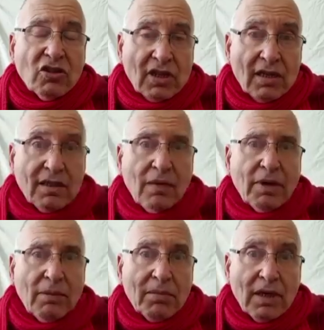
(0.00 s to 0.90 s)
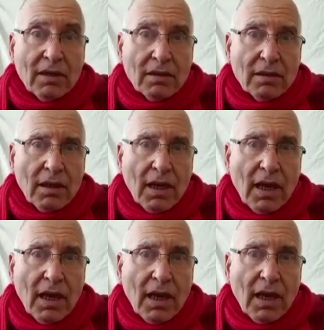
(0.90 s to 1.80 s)
tells Abraham,
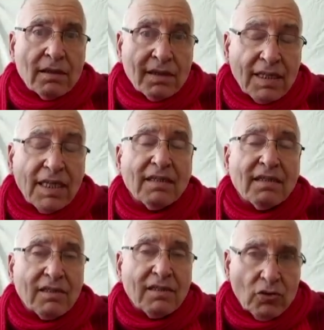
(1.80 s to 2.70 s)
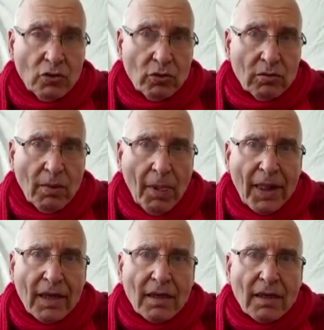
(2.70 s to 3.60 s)
since you
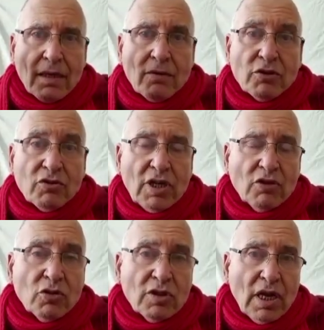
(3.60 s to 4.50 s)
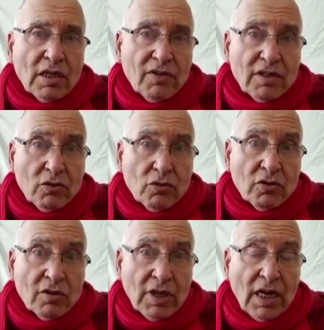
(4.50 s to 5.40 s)
was ready to sacrifice your
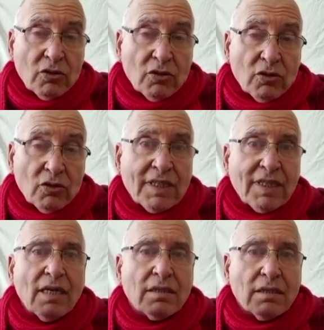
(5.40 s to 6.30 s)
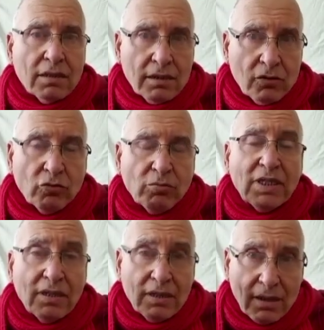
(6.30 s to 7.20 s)
son, your only son, to
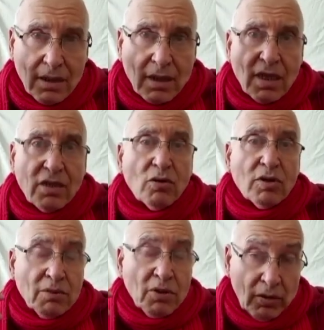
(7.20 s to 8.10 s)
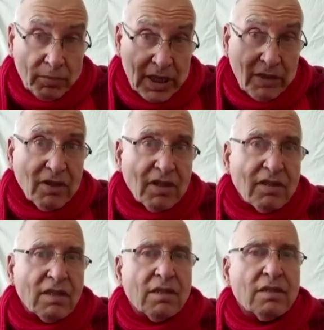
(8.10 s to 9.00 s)
me, and you'll be given
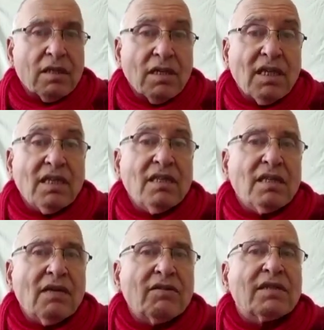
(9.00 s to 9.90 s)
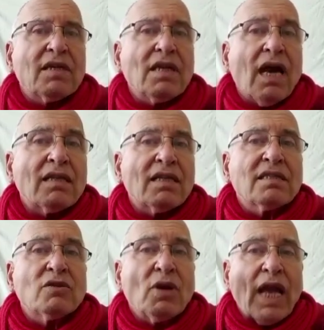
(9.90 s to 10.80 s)
this and that. He didn't never say that
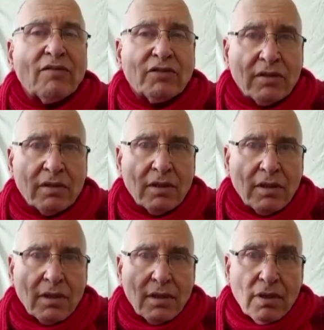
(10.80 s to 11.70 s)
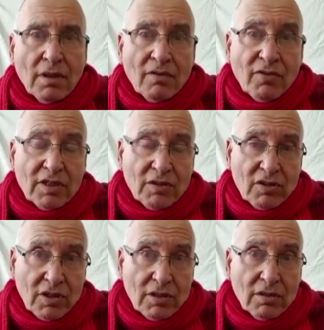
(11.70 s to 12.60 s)
you loved. First one
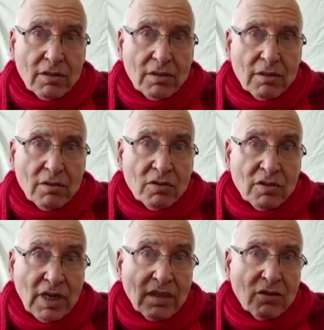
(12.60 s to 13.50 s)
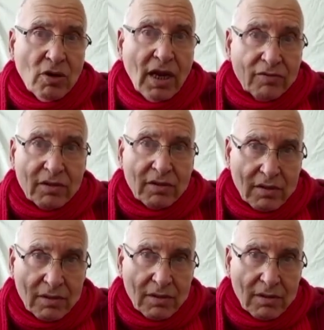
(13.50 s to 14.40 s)
said, your son that you loved.
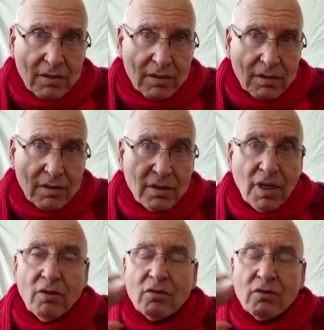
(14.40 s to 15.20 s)
Now,